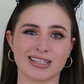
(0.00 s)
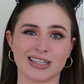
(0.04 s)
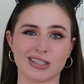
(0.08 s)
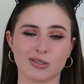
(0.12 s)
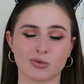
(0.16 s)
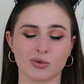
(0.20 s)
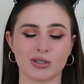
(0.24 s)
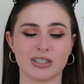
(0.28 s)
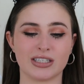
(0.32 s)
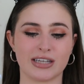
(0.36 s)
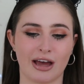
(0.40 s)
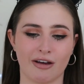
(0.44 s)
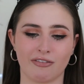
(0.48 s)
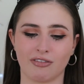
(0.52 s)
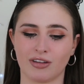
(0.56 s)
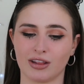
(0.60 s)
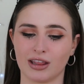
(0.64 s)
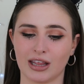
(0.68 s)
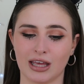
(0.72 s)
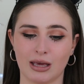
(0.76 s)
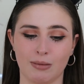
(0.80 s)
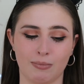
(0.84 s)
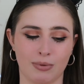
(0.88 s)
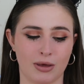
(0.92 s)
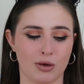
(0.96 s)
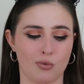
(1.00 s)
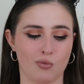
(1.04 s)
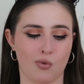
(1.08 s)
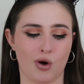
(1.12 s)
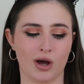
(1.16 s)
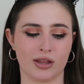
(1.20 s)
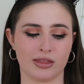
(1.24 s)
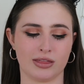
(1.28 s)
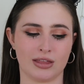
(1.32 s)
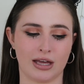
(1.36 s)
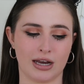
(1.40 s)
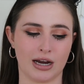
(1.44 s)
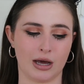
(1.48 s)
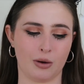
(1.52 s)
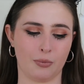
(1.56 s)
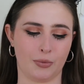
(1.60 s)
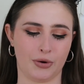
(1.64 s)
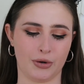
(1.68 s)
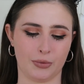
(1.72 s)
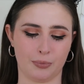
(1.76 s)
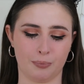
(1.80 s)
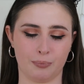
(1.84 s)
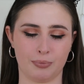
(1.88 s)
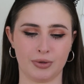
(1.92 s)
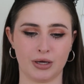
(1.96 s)
This would definitely be one that I
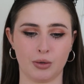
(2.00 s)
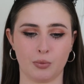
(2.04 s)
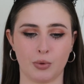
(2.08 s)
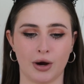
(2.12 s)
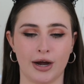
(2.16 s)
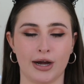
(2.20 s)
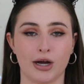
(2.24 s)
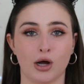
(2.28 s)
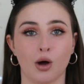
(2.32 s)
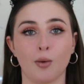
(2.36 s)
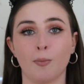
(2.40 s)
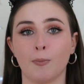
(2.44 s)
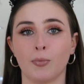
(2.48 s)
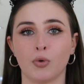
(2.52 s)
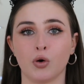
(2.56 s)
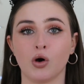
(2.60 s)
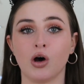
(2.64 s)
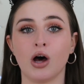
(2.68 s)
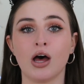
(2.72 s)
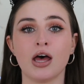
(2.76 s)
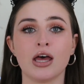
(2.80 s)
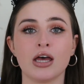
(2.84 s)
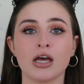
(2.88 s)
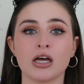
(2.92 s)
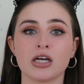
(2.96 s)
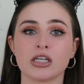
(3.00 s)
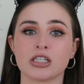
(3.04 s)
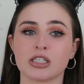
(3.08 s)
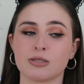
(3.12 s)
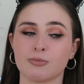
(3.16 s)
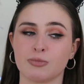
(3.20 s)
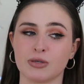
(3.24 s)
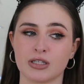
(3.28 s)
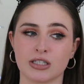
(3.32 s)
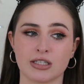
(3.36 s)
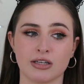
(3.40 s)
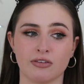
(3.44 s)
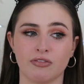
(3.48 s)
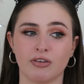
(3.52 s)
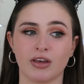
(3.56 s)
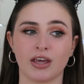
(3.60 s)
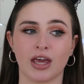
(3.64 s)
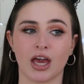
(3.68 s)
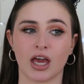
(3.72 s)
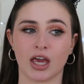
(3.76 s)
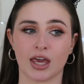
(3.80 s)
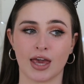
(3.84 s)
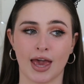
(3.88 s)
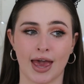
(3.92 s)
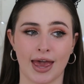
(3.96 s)
would be wearing on more
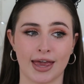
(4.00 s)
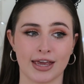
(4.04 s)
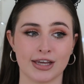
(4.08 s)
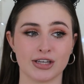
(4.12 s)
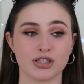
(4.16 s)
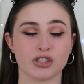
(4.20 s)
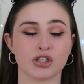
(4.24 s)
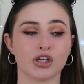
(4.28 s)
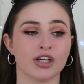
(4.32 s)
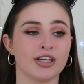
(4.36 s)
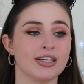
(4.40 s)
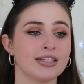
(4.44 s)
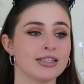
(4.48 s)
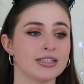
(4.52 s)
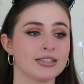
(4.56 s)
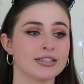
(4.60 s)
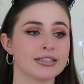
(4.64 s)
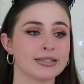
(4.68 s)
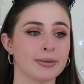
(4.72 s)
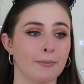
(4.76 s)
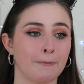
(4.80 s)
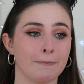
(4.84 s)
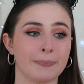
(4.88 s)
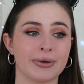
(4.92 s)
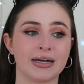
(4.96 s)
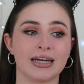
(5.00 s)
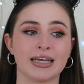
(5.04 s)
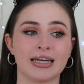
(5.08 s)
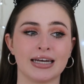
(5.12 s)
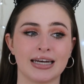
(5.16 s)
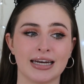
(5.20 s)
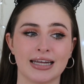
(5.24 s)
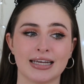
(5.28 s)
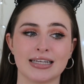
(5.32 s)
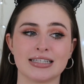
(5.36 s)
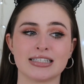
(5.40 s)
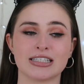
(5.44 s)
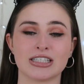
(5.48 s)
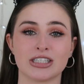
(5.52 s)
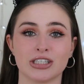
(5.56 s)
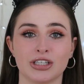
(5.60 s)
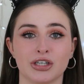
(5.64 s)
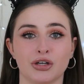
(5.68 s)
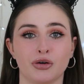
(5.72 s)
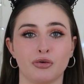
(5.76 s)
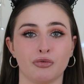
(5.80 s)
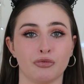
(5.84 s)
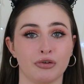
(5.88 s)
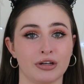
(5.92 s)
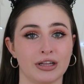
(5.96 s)
specific occasions, but it is
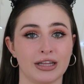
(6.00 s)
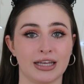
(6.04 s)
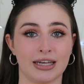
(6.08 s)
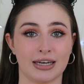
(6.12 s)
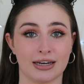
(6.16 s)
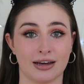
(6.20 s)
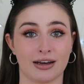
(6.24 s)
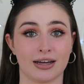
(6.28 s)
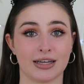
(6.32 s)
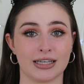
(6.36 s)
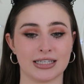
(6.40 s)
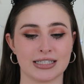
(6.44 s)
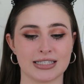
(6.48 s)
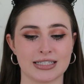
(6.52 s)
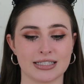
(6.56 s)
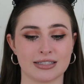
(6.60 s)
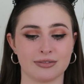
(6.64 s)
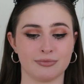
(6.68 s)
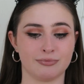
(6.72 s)
still really nice.